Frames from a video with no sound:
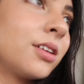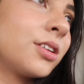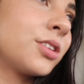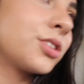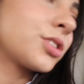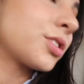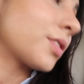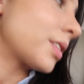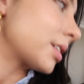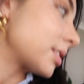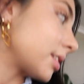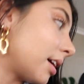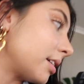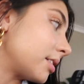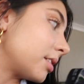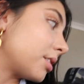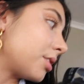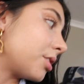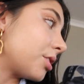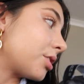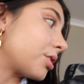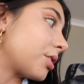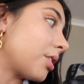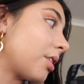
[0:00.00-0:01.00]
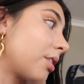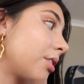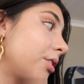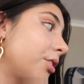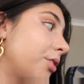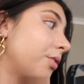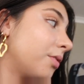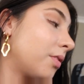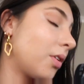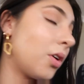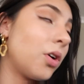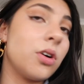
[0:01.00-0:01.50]
so excited to start a
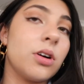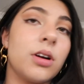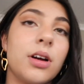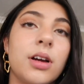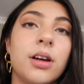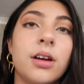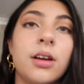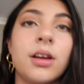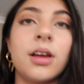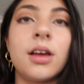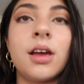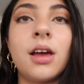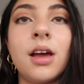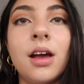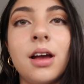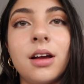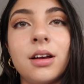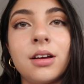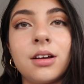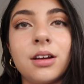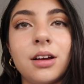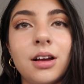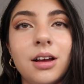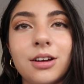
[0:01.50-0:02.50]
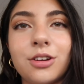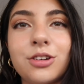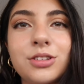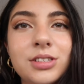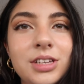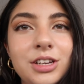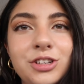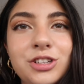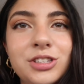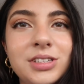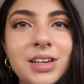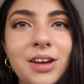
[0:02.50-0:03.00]
new vlog, because
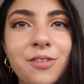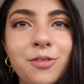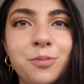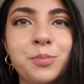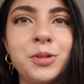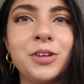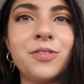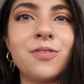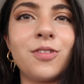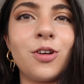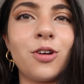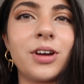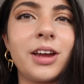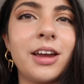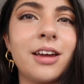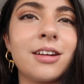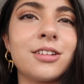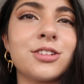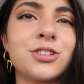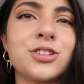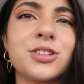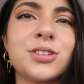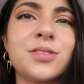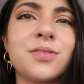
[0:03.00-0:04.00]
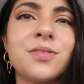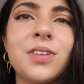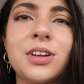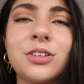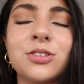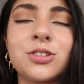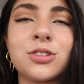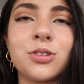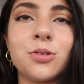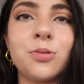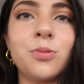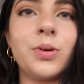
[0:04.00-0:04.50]
I just haven't been vlogging and it's just felt
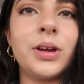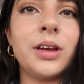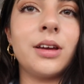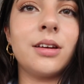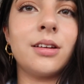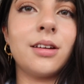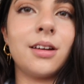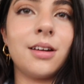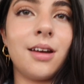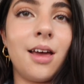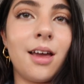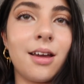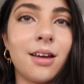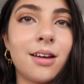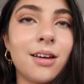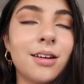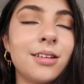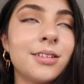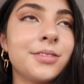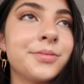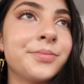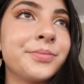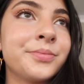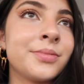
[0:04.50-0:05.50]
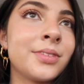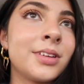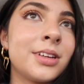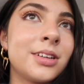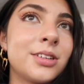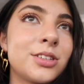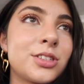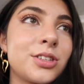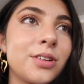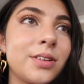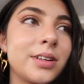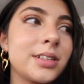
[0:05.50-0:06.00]
so weird, and like
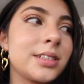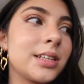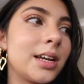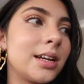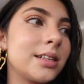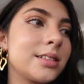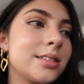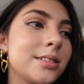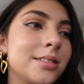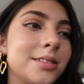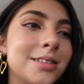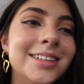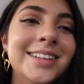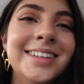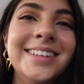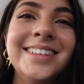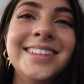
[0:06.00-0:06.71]
so excited.